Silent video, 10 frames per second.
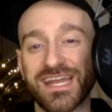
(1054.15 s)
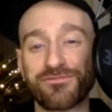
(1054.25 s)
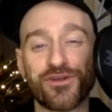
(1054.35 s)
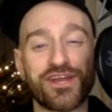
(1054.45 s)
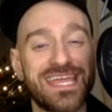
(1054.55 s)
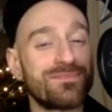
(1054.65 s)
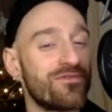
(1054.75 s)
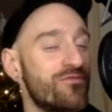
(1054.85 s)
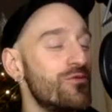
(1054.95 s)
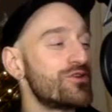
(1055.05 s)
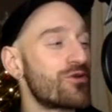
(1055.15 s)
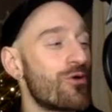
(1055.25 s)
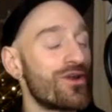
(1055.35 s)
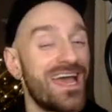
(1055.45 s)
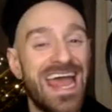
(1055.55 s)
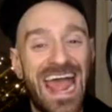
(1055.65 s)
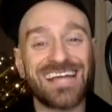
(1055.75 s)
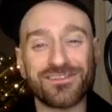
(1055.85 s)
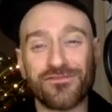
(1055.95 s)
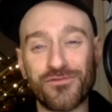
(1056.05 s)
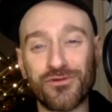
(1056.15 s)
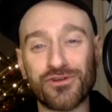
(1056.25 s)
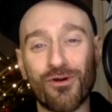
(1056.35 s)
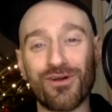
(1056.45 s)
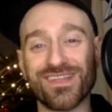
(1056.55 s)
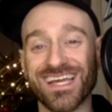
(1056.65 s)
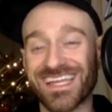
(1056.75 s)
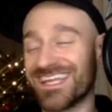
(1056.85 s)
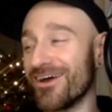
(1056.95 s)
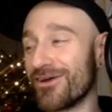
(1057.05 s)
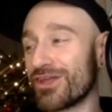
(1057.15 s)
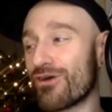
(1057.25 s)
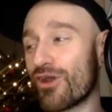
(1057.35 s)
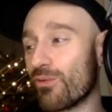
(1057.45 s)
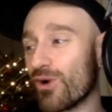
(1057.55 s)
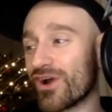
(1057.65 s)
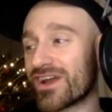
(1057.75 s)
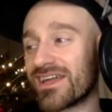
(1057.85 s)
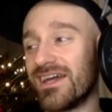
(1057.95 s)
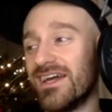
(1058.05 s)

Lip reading: If they're going to keep the food court as the food court, like, you know, you go to work,